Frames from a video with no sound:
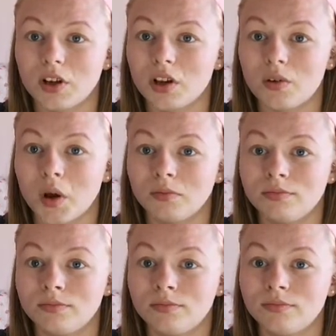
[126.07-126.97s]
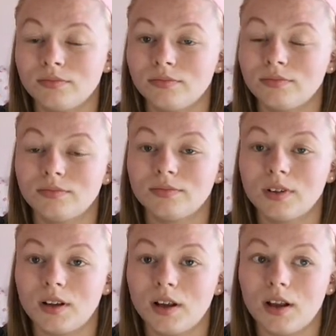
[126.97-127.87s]
I don't know.
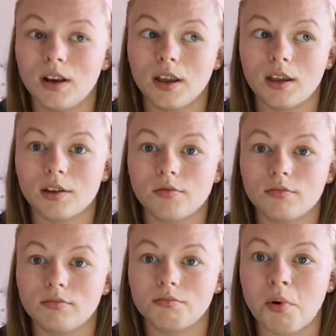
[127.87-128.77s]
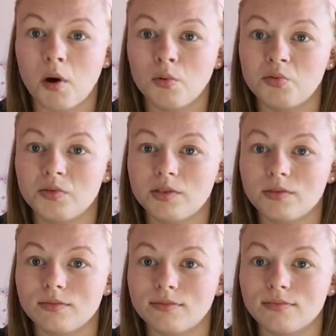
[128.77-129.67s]
Like, both.
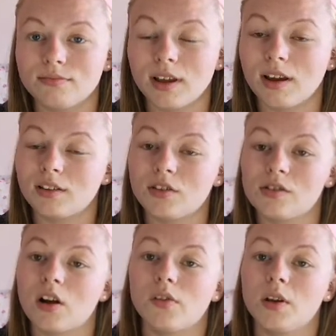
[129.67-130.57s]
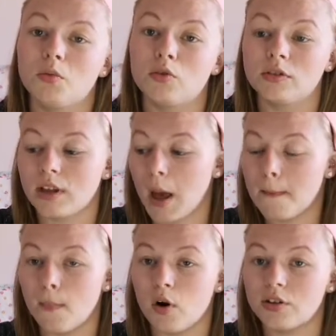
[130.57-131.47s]
Like, there's not really one that
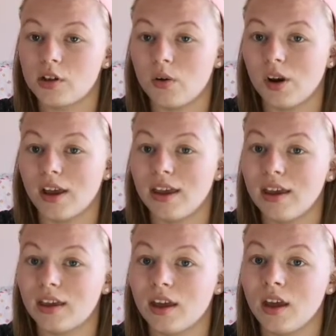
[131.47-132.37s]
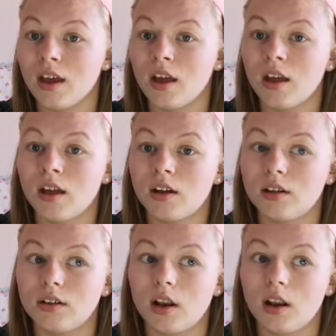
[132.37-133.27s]
I'm more so like.
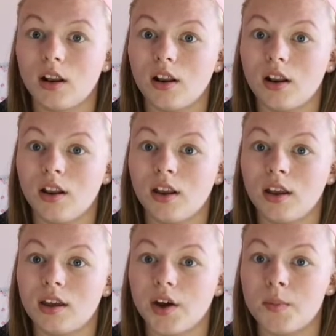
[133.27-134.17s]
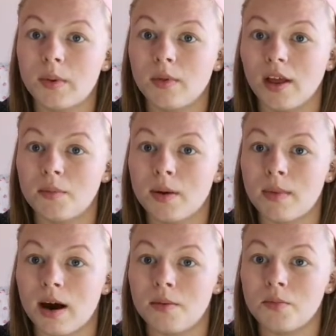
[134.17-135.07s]
Like, I'd be like my
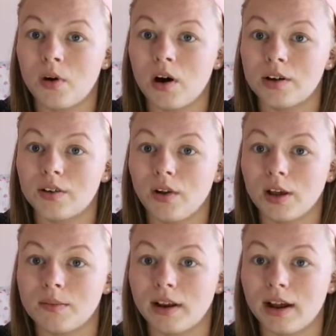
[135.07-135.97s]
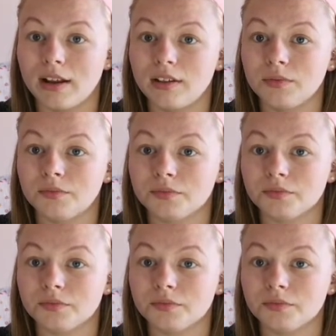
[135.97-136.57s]
mom, but also like my dad.